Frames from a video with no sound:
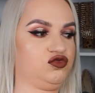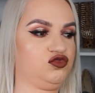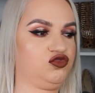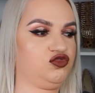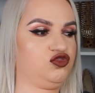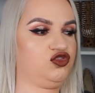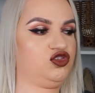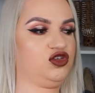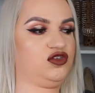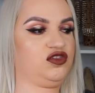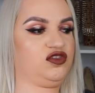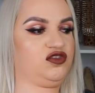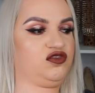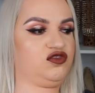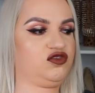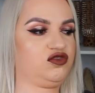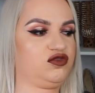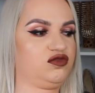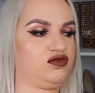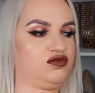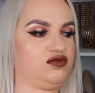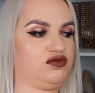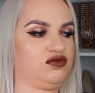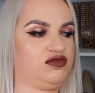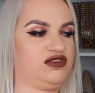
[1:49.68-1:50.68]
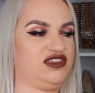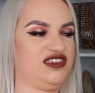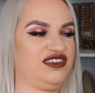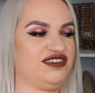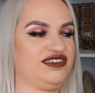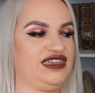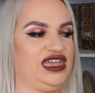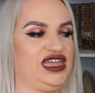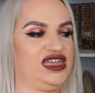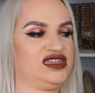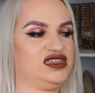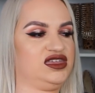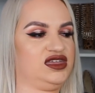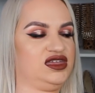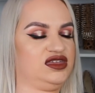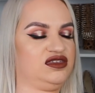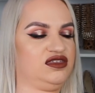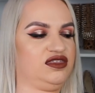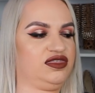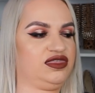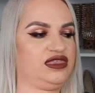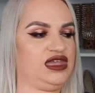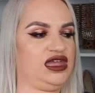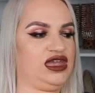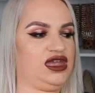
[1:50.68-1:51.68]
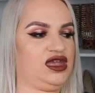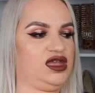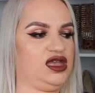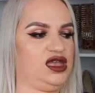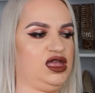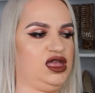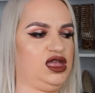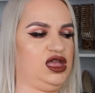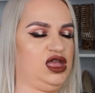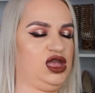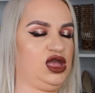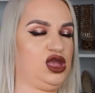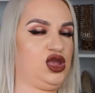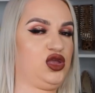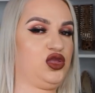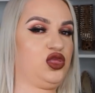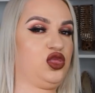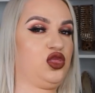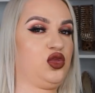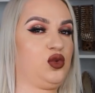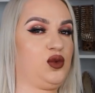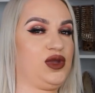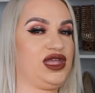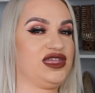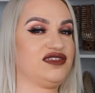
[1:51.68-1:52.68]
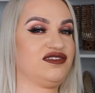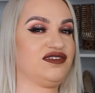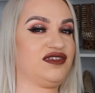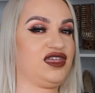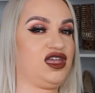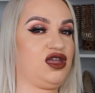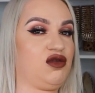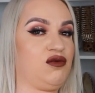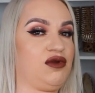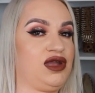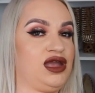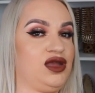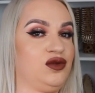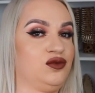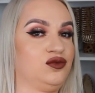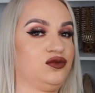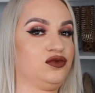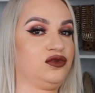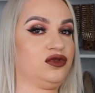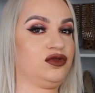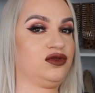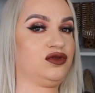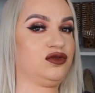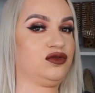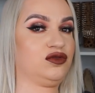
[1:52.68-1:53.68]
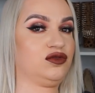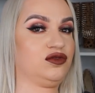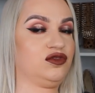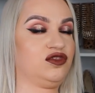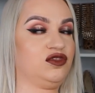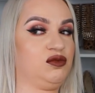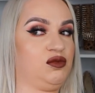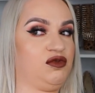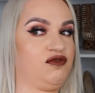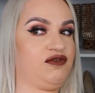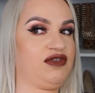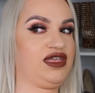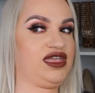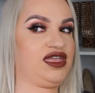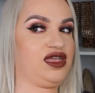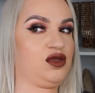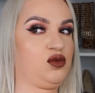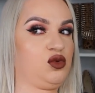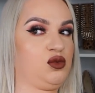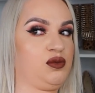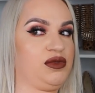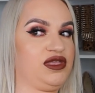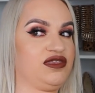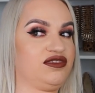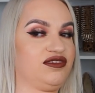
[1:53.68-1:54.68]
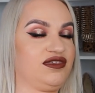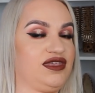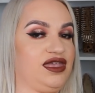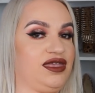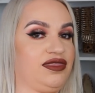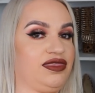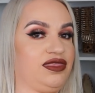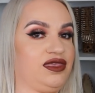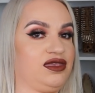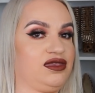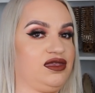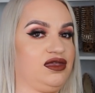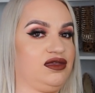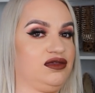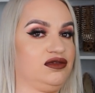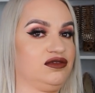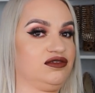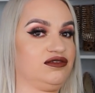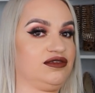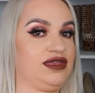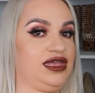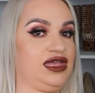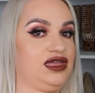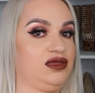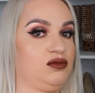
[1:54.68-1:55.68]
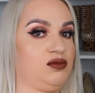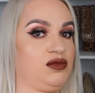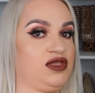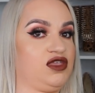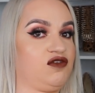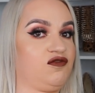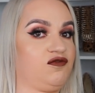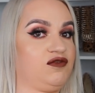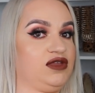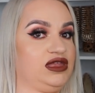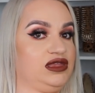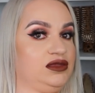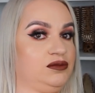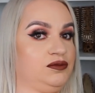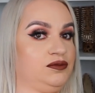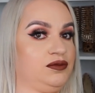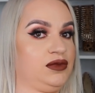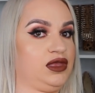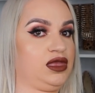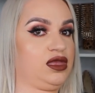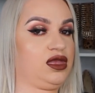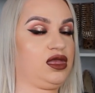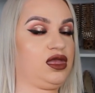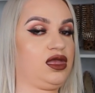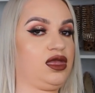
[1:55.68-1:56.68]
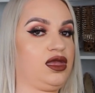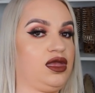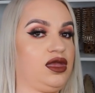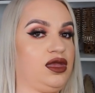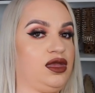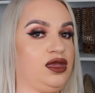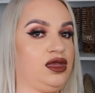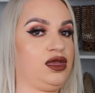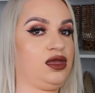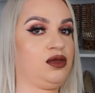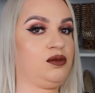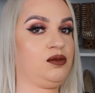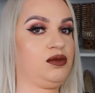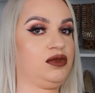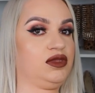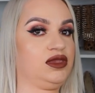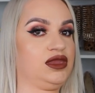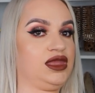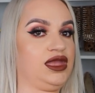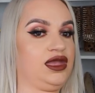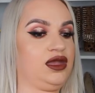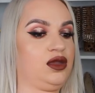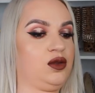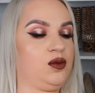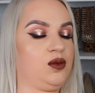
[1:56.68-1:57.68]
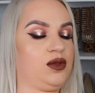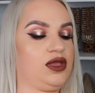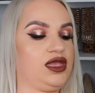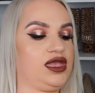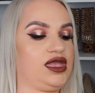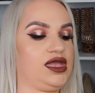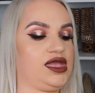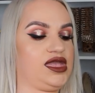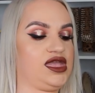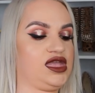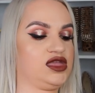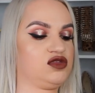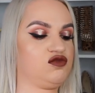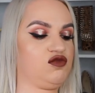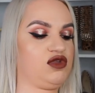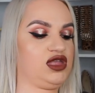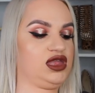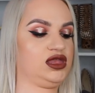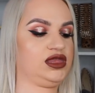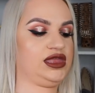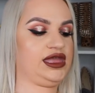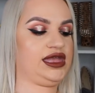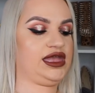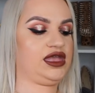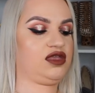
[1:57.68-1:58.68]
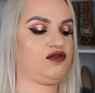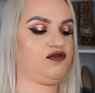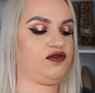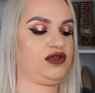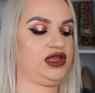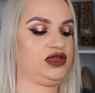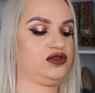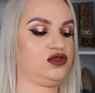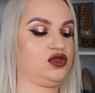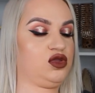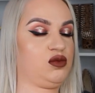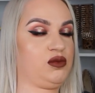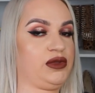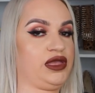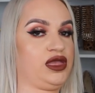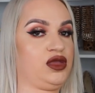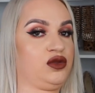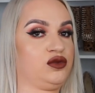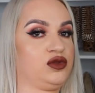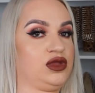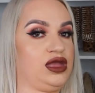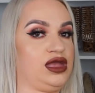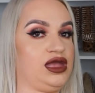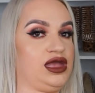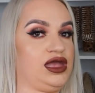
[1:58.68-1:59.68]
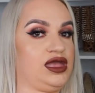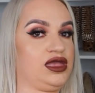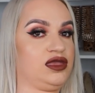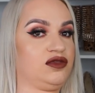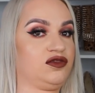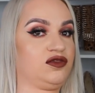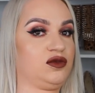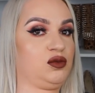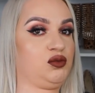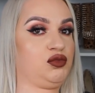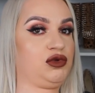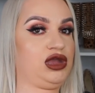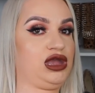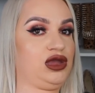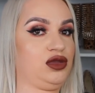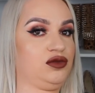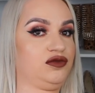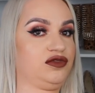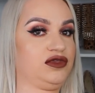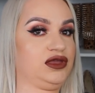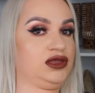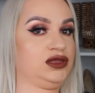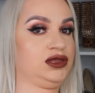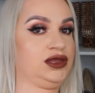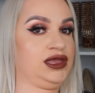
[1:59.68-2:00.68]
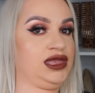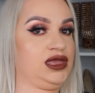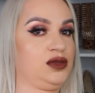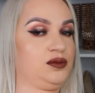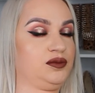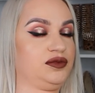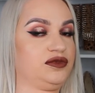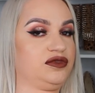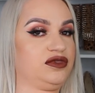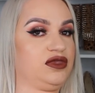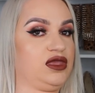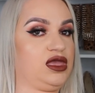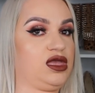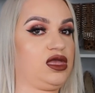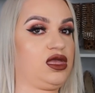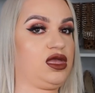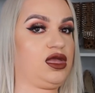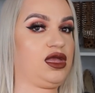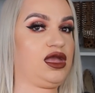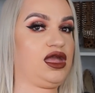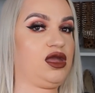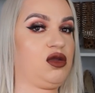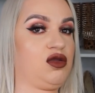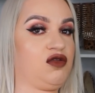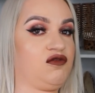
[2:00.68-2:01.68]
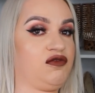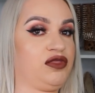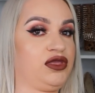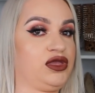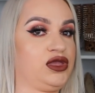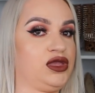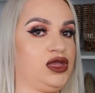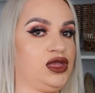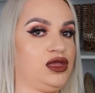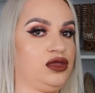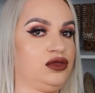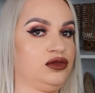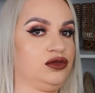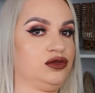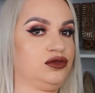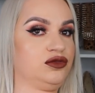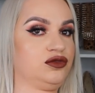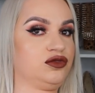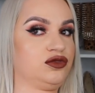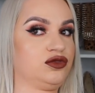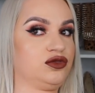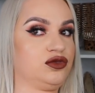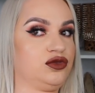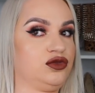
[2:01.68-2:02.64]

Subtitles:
just decided that the way to get around some of it will be to get the girls to help me film. Now, in real life, I do my own eyes, brows and lips. However, the girls